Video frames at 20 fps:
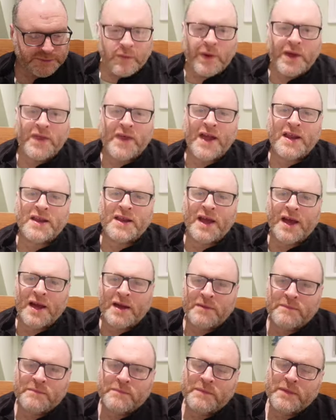We then
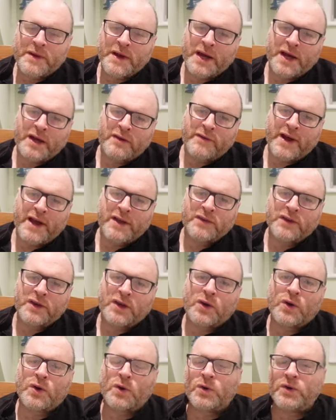come around the
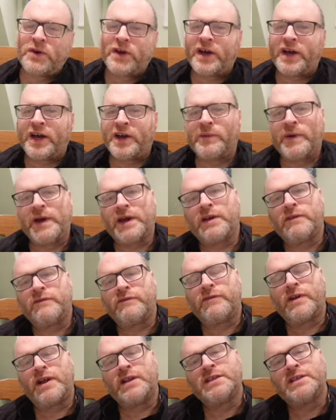corner and we're
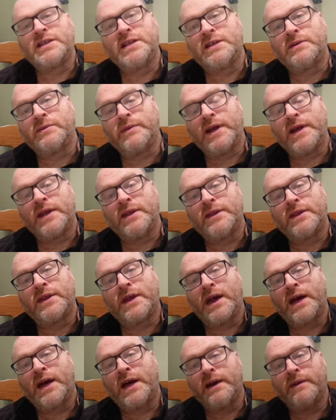confronted
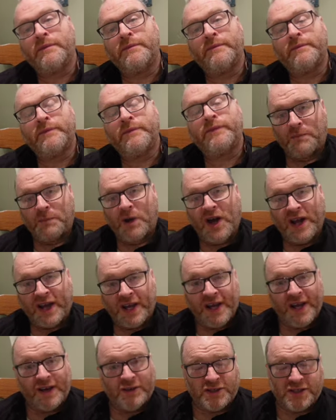with
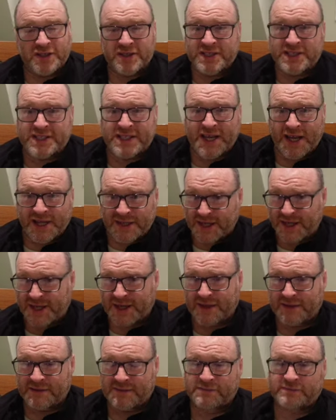Mike Nelson's
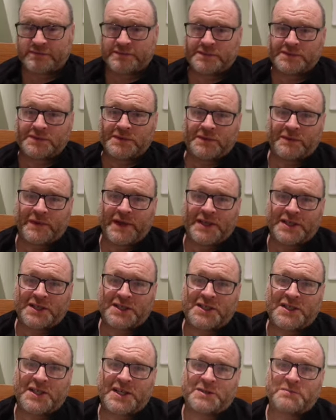study,
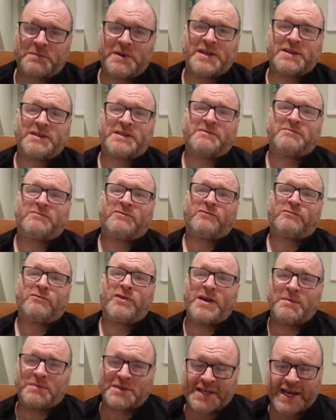which has been
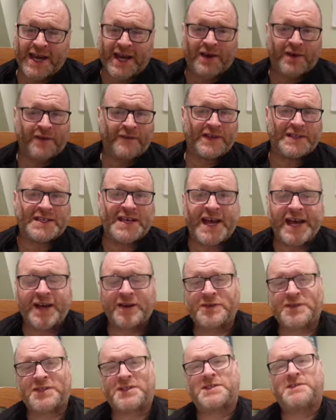ripped out of his
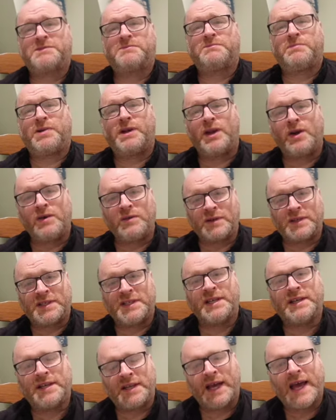house,
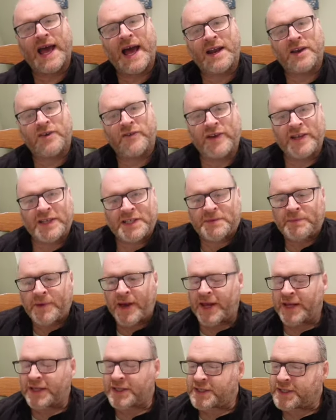plonked in the gallery
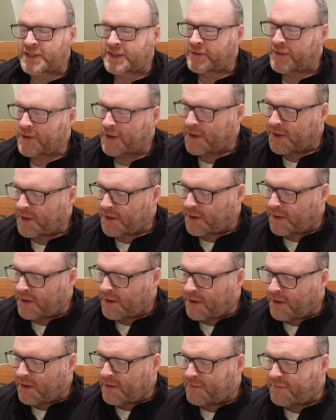space,
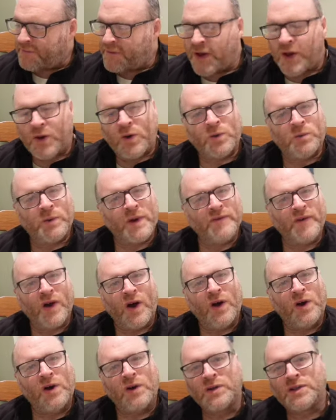filled with
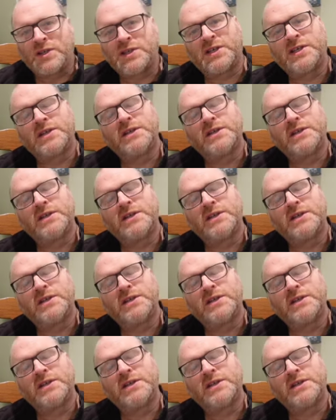odd